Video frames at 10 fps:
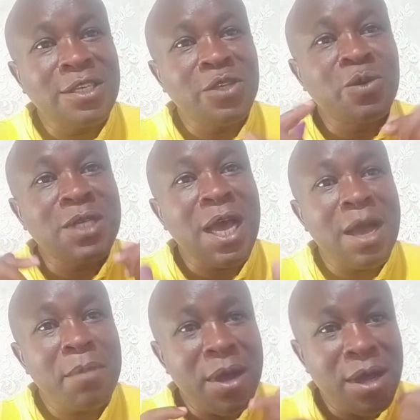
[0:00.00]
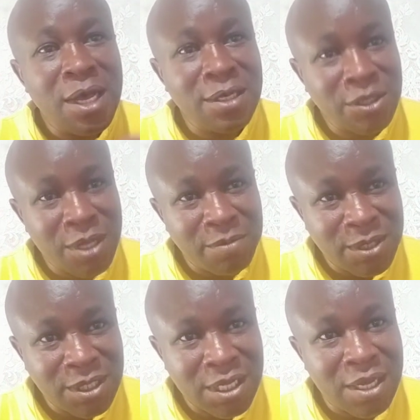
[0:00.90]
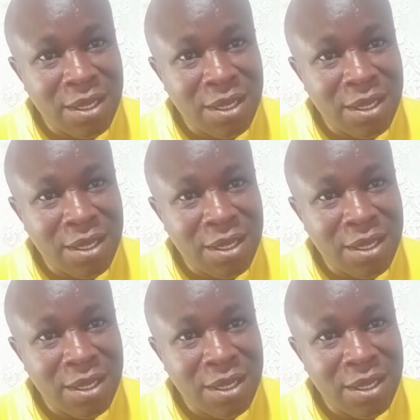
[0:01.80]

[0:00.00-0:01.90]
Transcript: jiuza kama MCA.